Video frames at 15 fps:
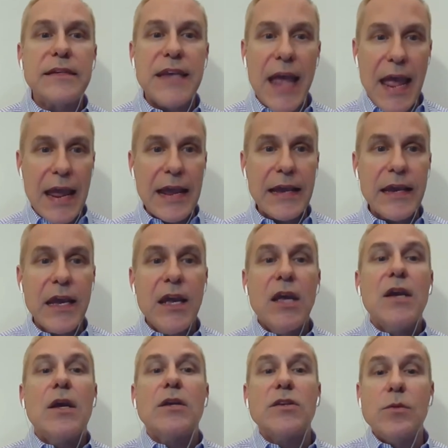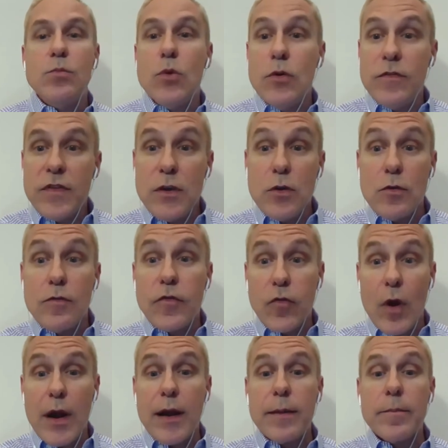take to move you
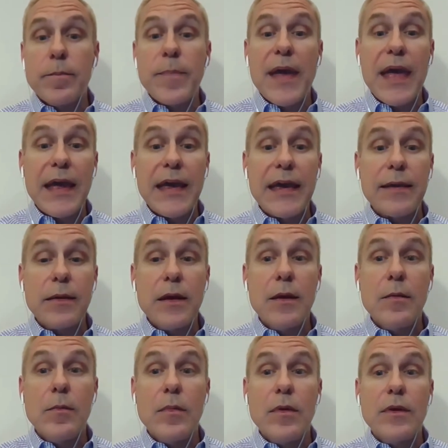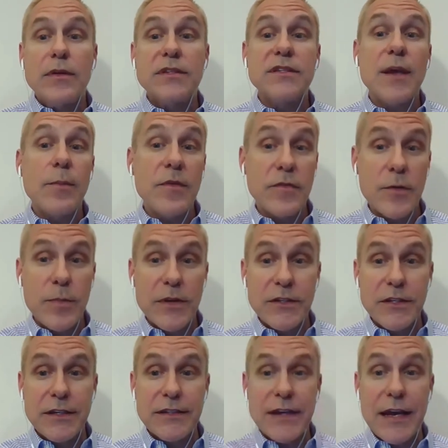from pay some of your
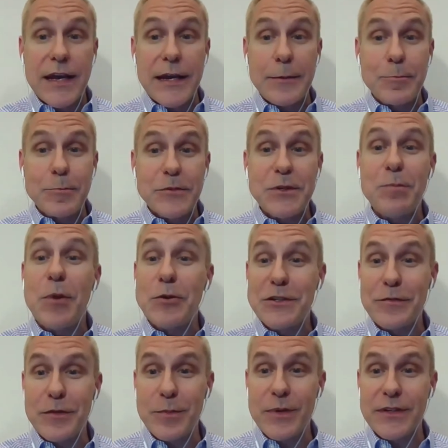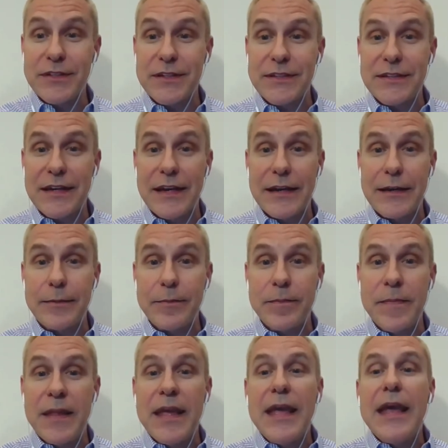bills on time to most of your bills on time?